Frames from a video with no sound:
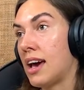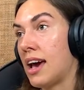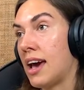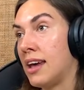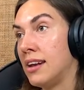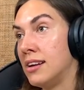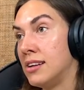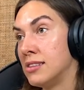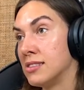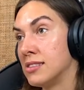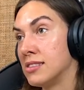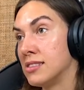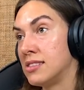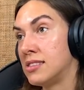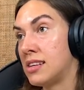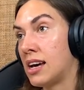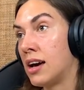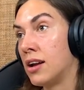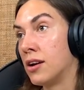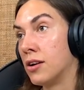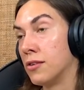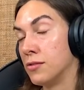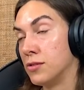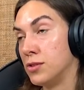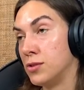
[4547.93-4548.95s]
And
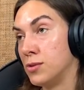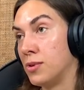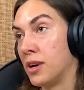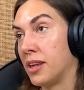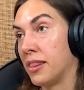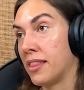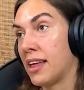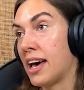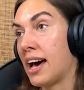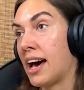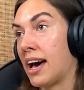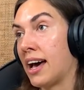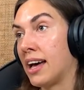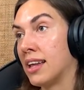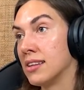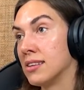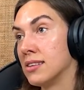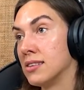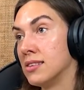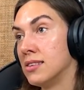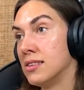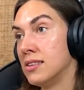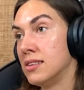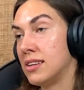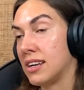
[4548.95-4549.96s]
instead of doing that,